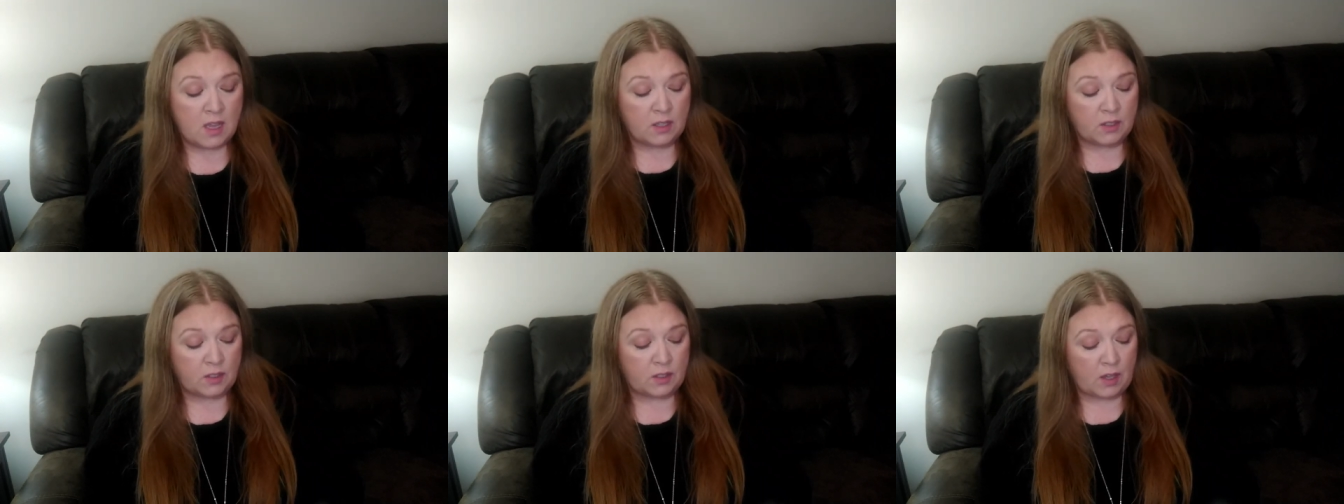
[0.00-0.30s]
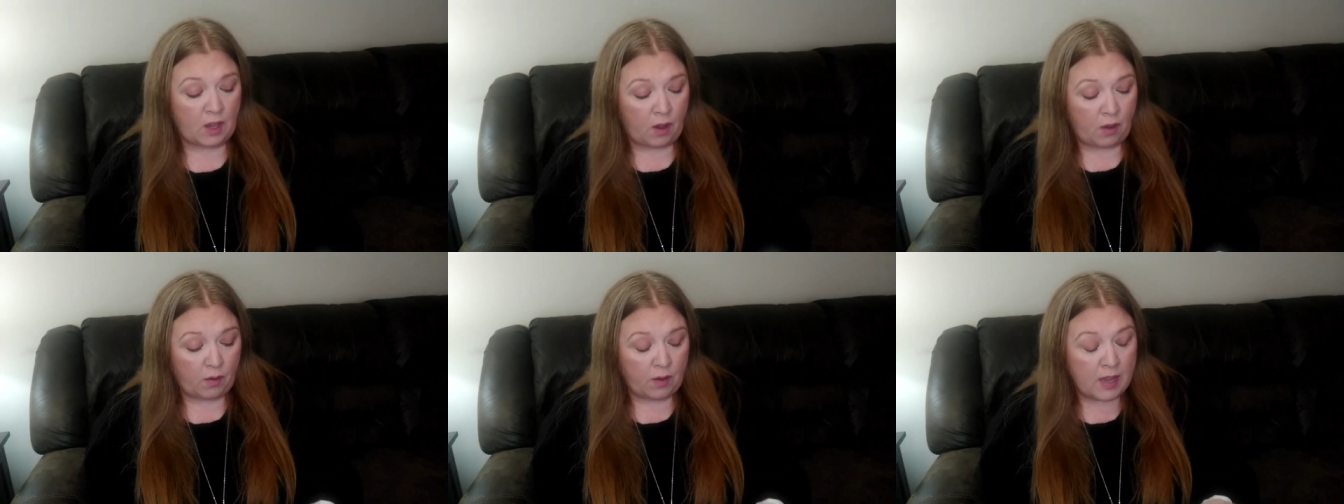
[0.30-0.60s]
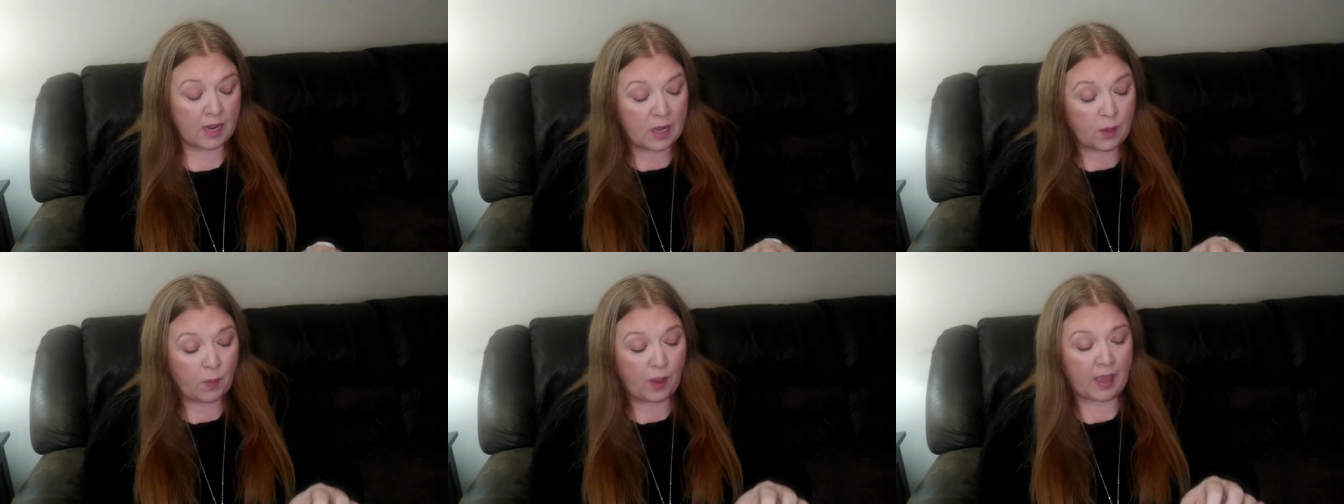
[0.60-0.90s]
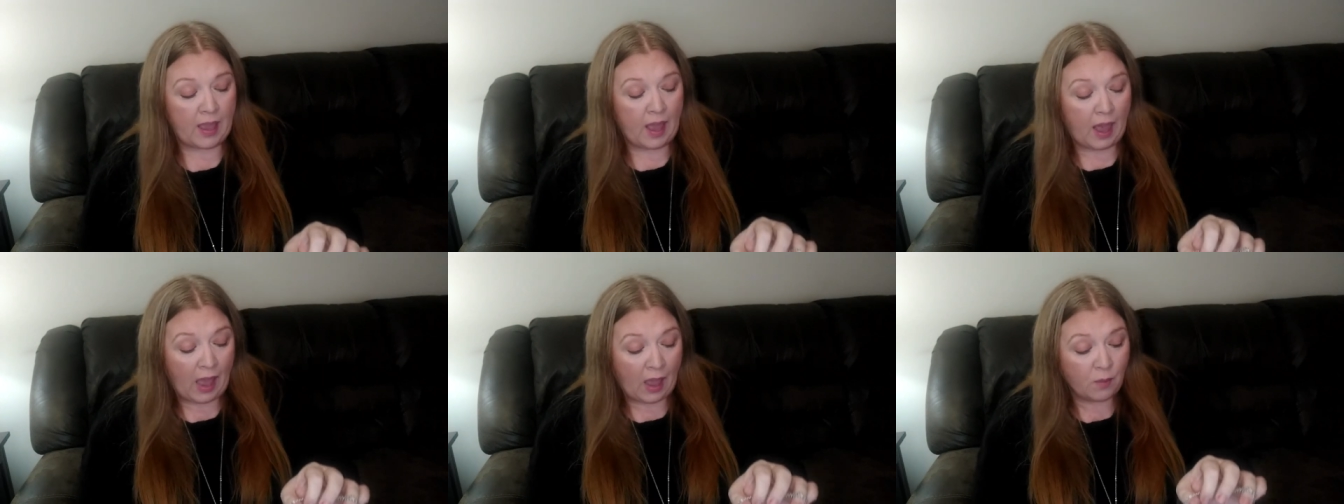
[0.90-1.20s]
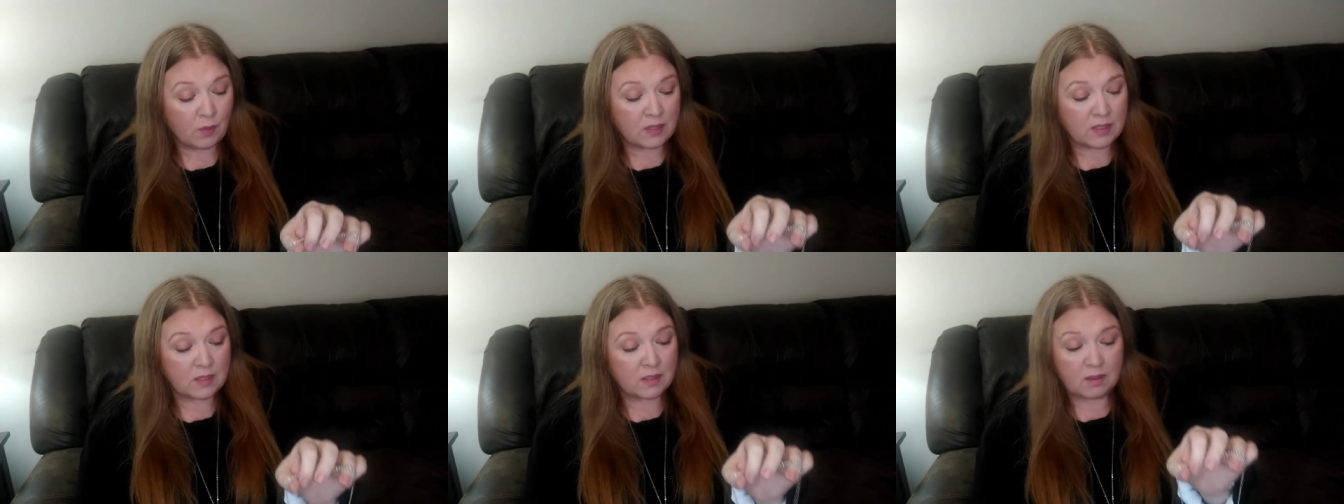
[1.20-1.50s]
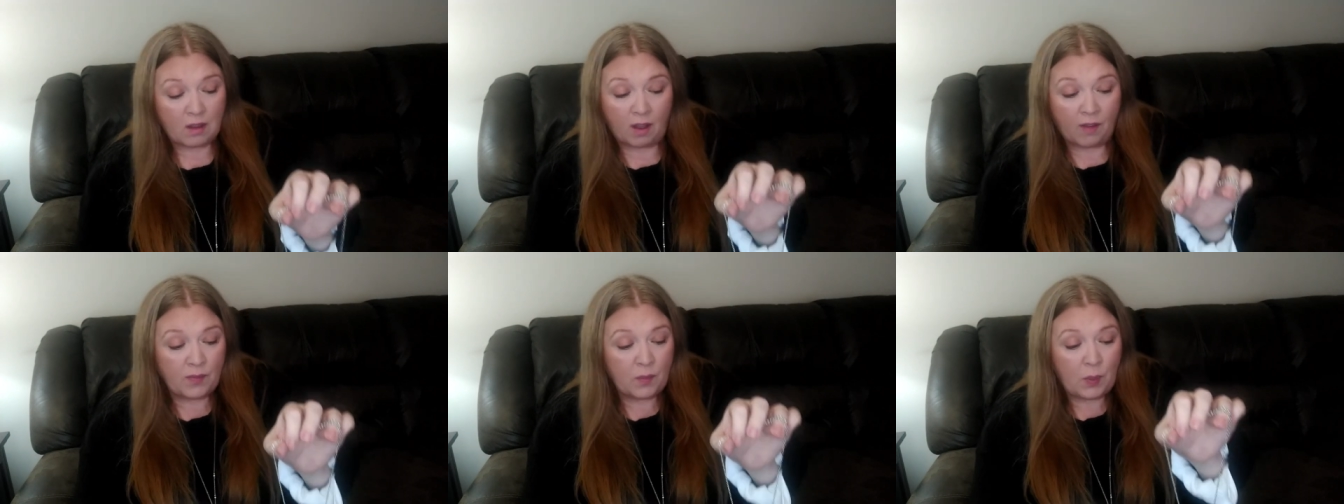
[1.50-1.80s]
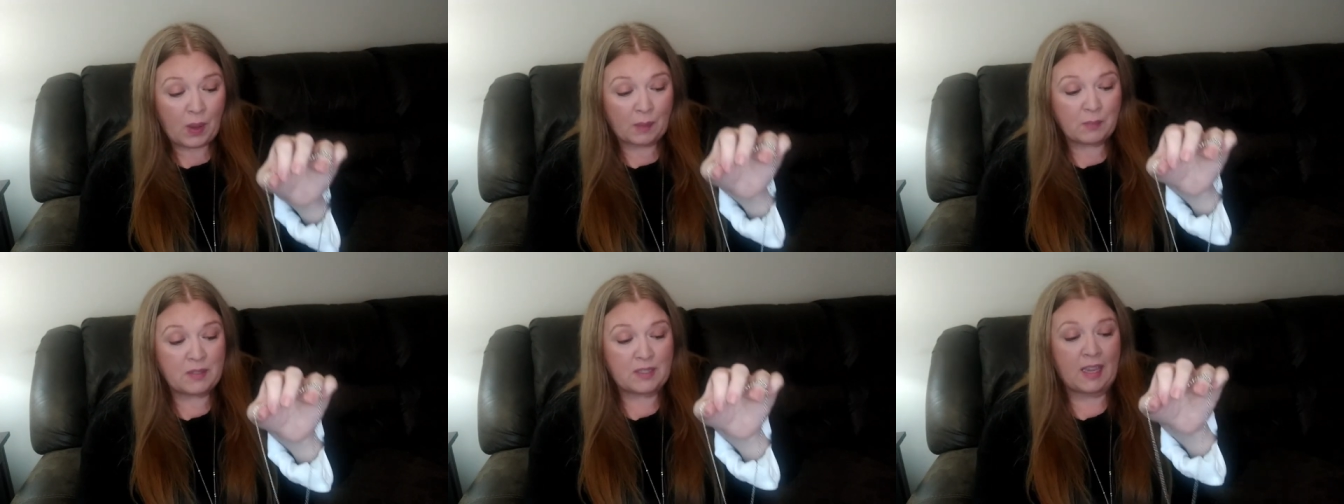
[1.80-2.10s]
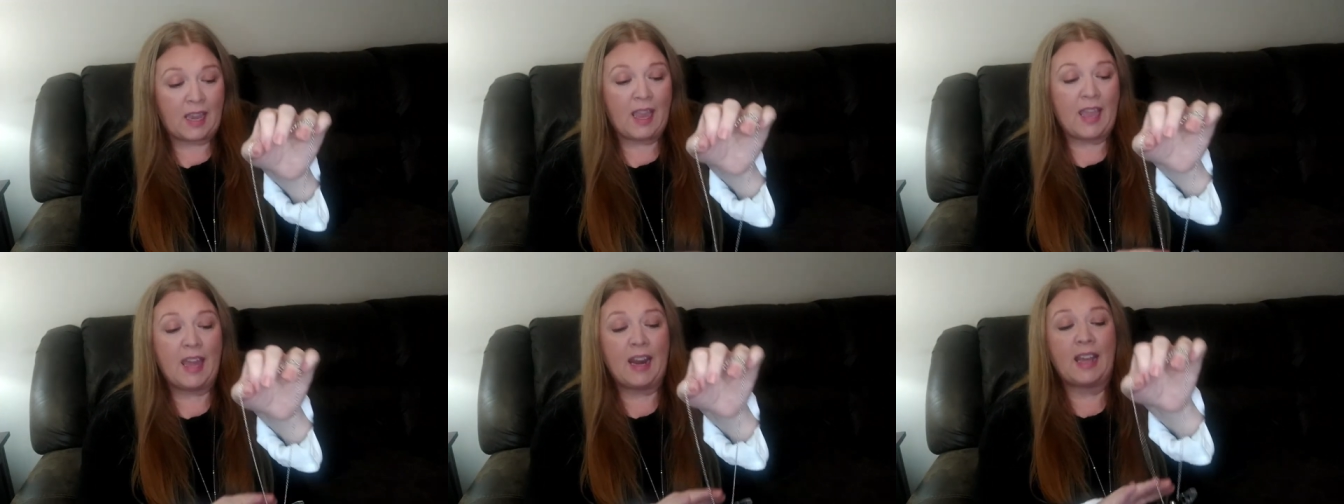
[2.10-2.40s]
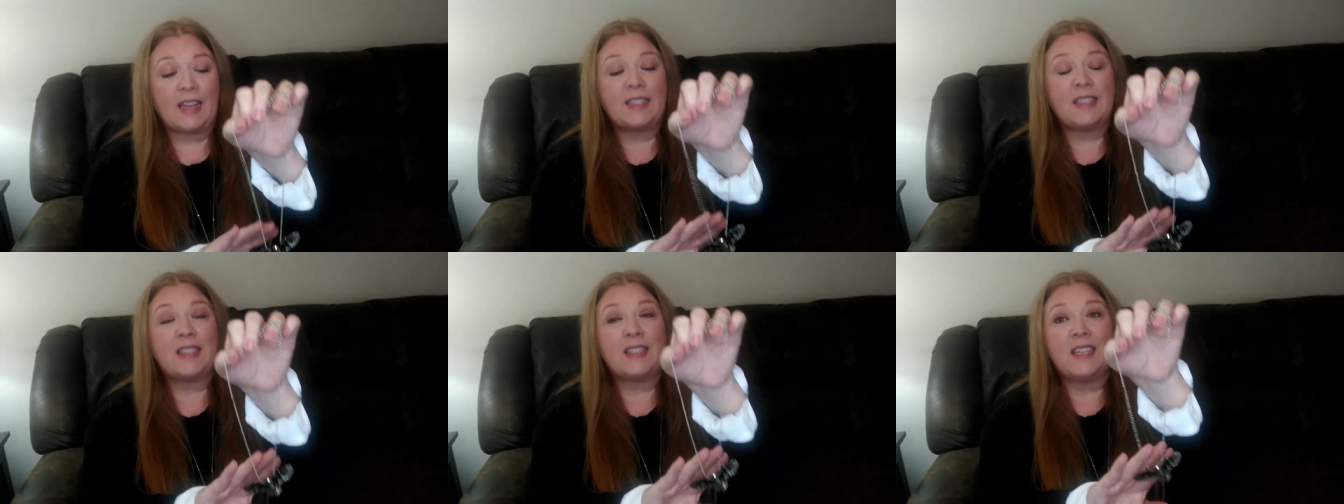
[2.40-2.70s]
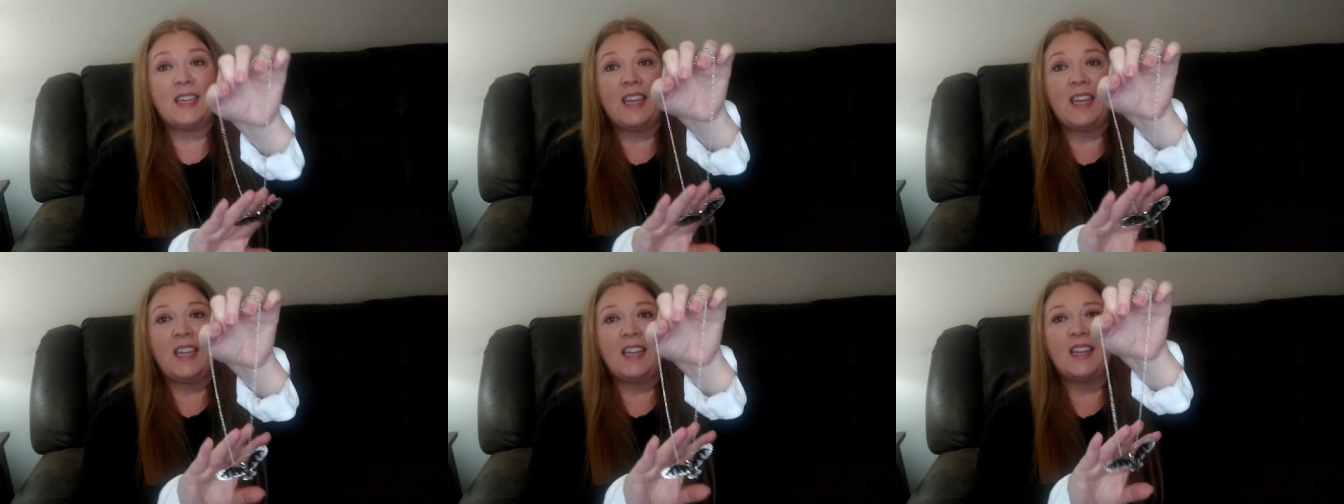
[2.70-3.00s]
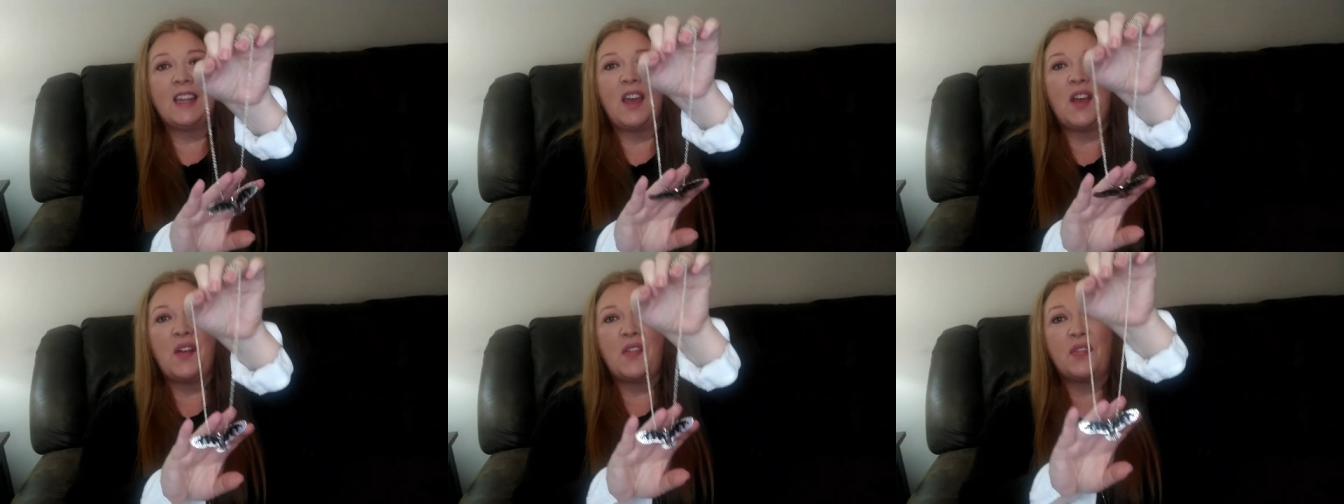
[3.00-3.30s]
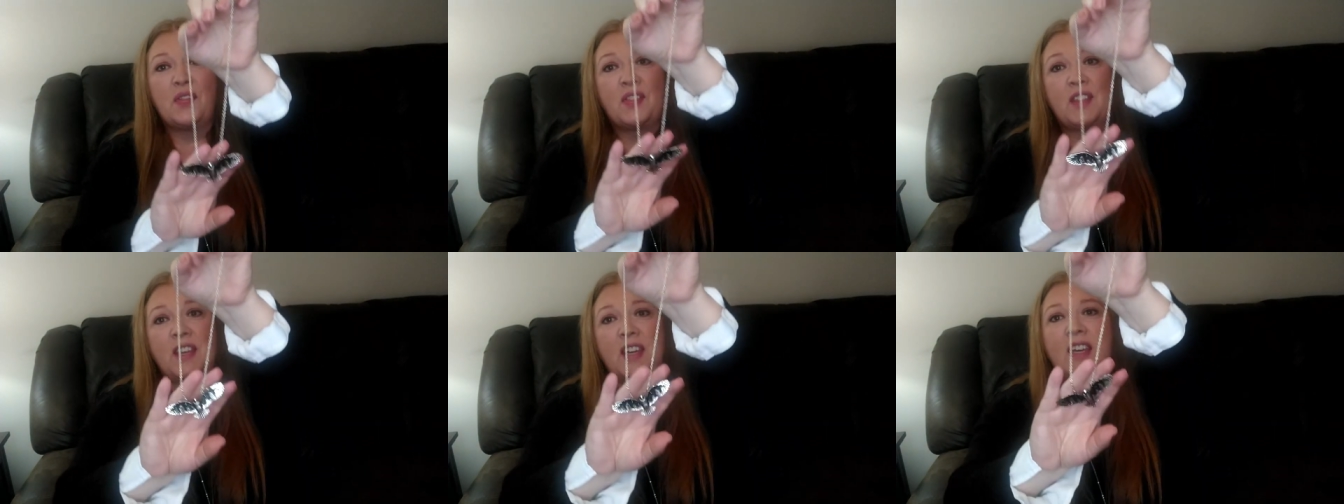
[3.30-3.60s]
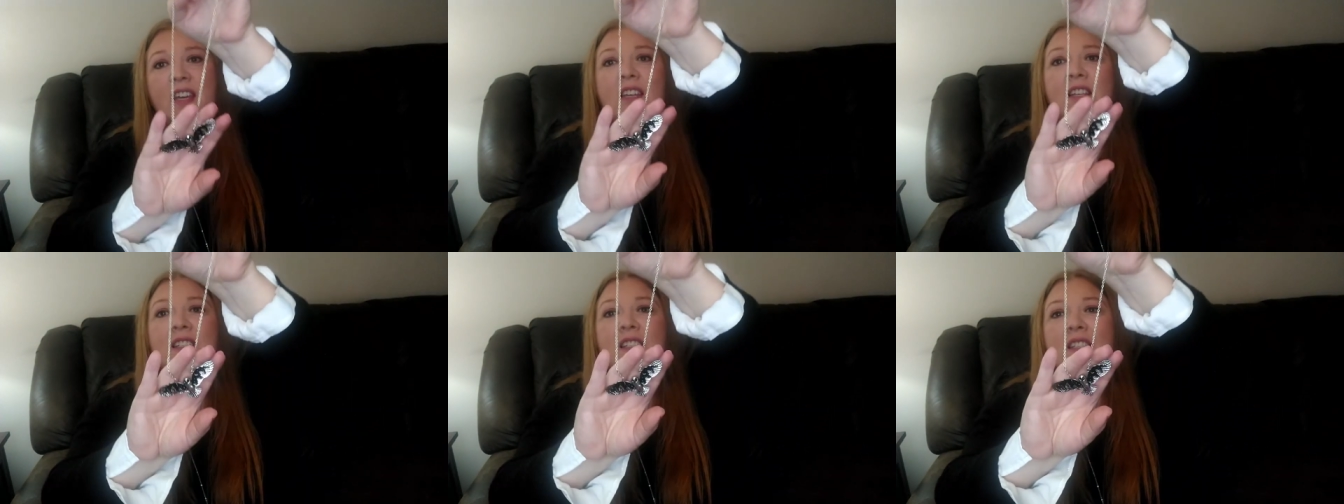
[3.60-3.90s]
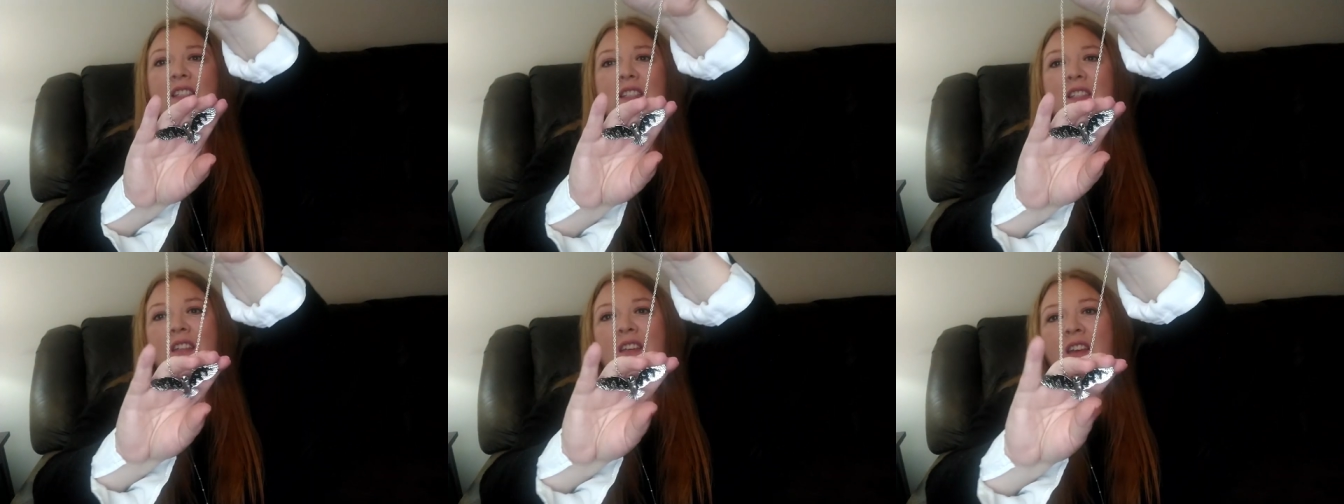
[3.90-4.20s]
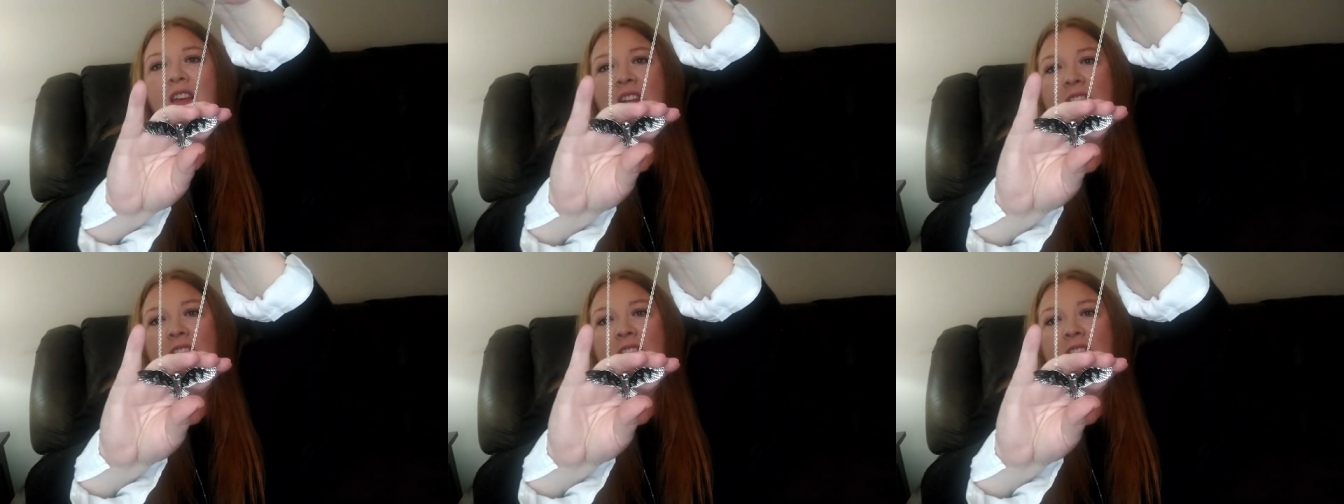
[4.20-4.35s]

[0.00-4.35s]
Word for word: So anyway, I was on the website and I seen this